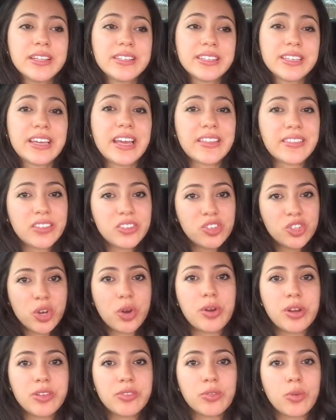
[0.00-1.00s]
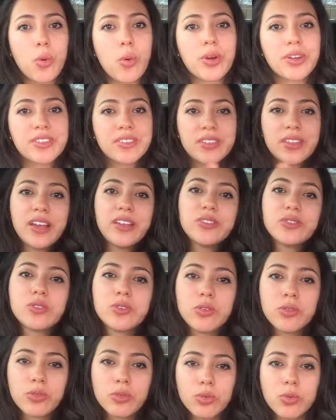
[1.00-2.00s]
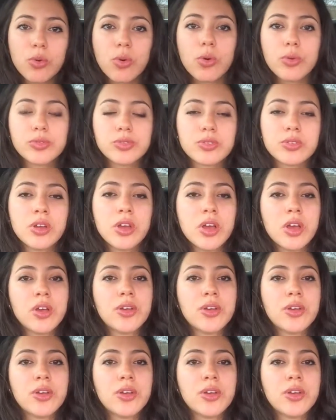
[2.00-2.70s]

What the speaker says: to get the GRE score sent to the schools.